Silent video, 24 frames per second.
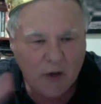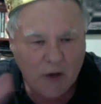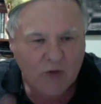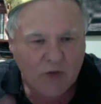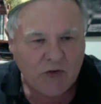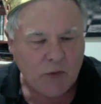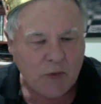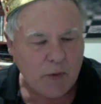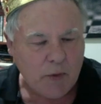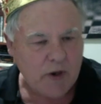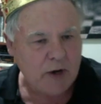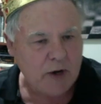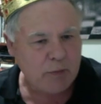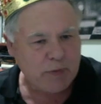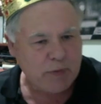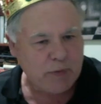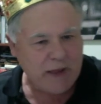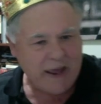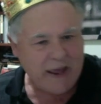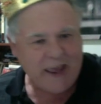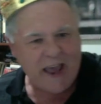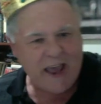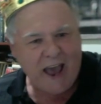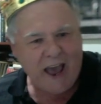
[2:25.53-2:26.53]
So I'm going to
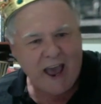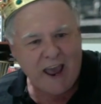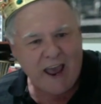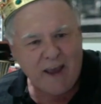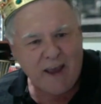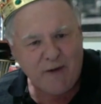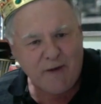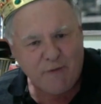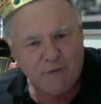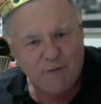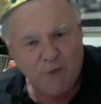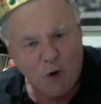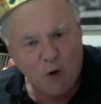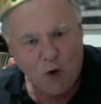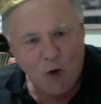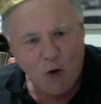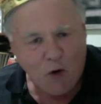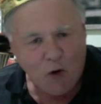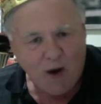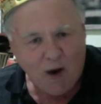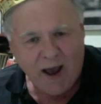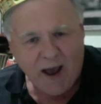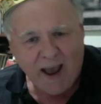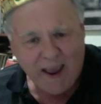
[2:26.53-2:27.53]
play
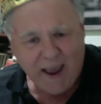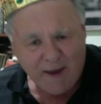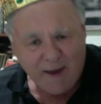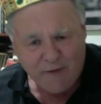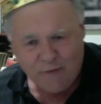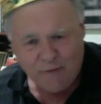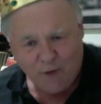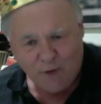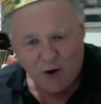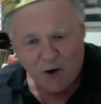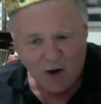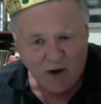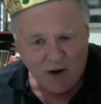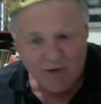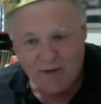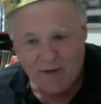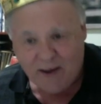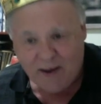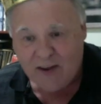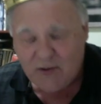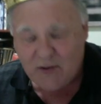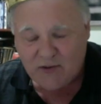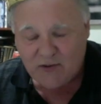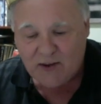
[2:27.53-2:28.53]
A4, A5,
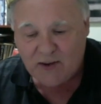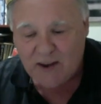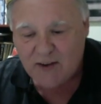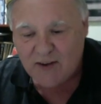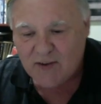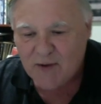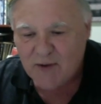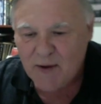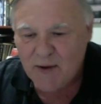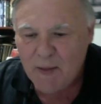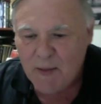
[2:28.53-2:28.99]
A6.